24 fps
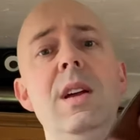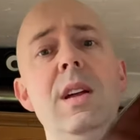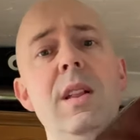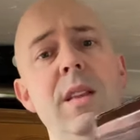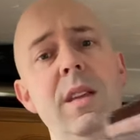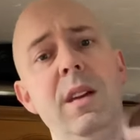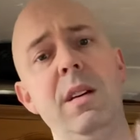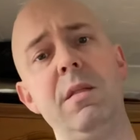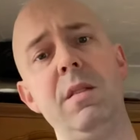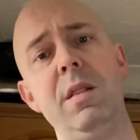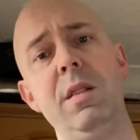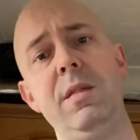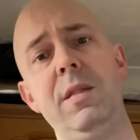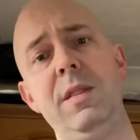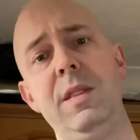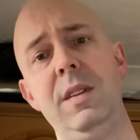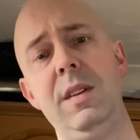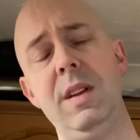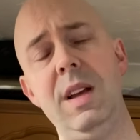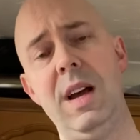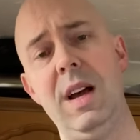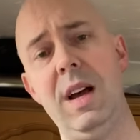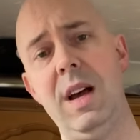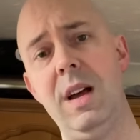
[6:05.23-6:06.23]
The
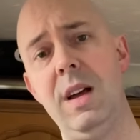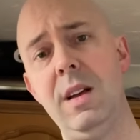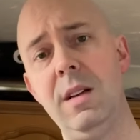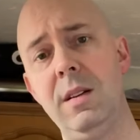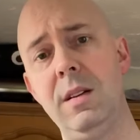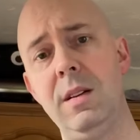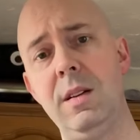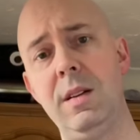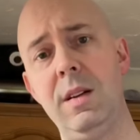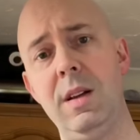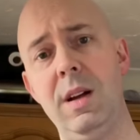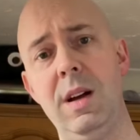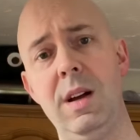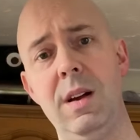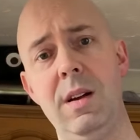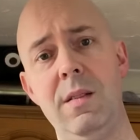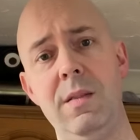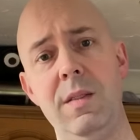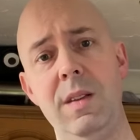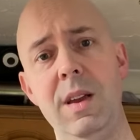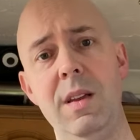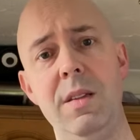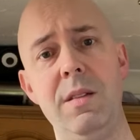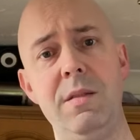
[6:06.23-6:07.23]

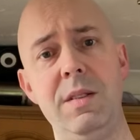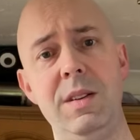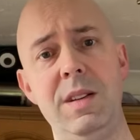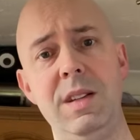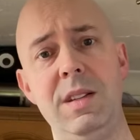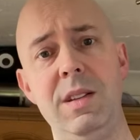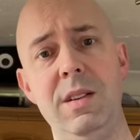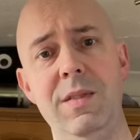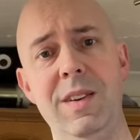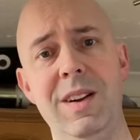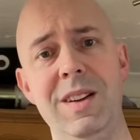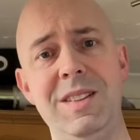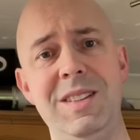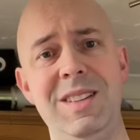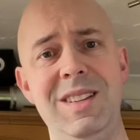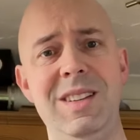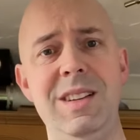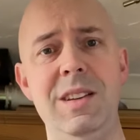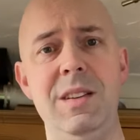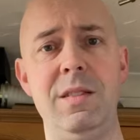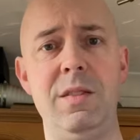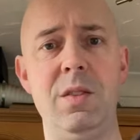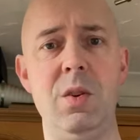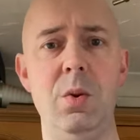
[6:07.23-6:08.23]
other disadvantage
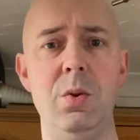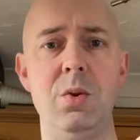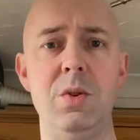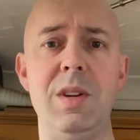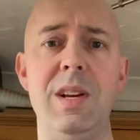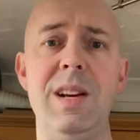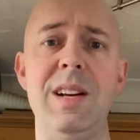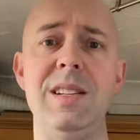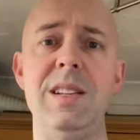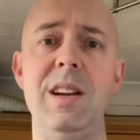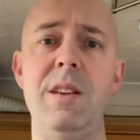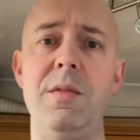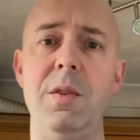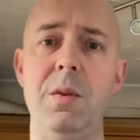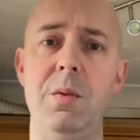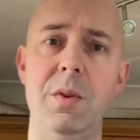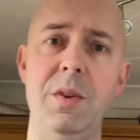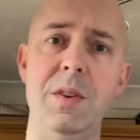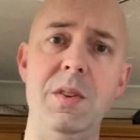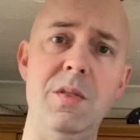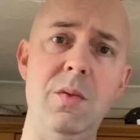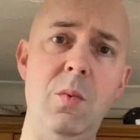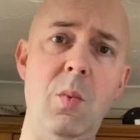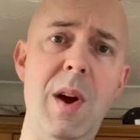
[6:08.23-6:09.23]
is, of course, as everyone
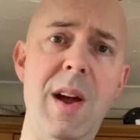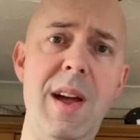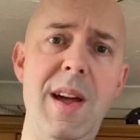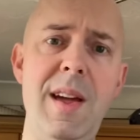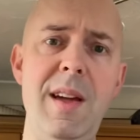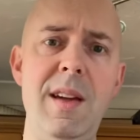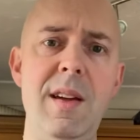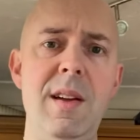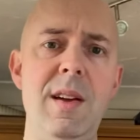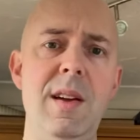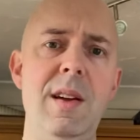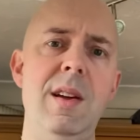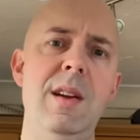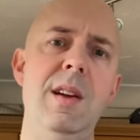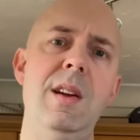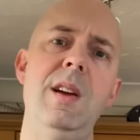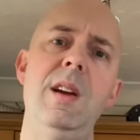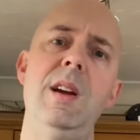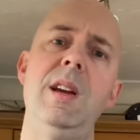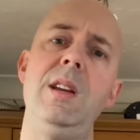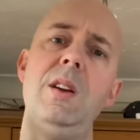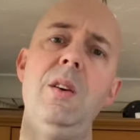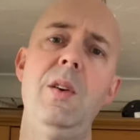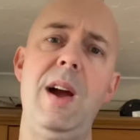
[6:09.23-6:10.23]
is aware,
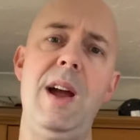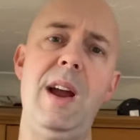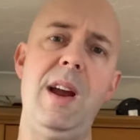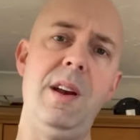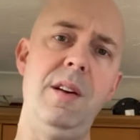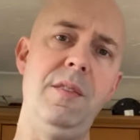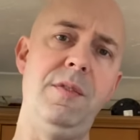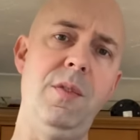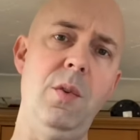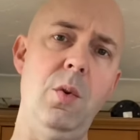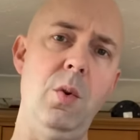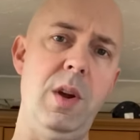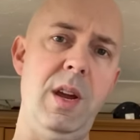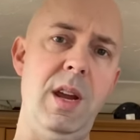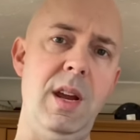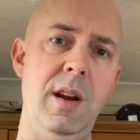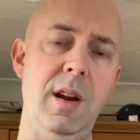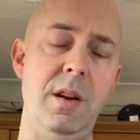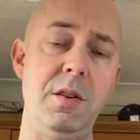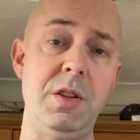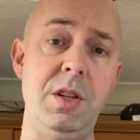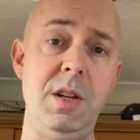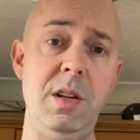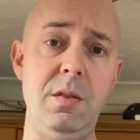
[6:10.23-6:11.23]
you're hanging a
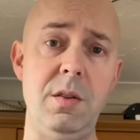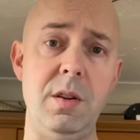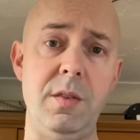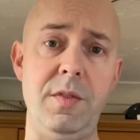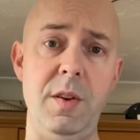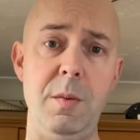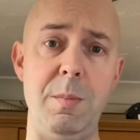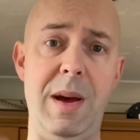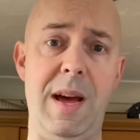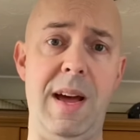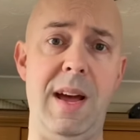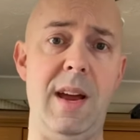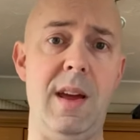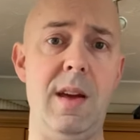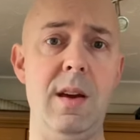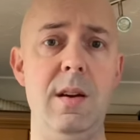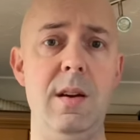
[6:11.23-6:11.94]
4-kilo shield off your back.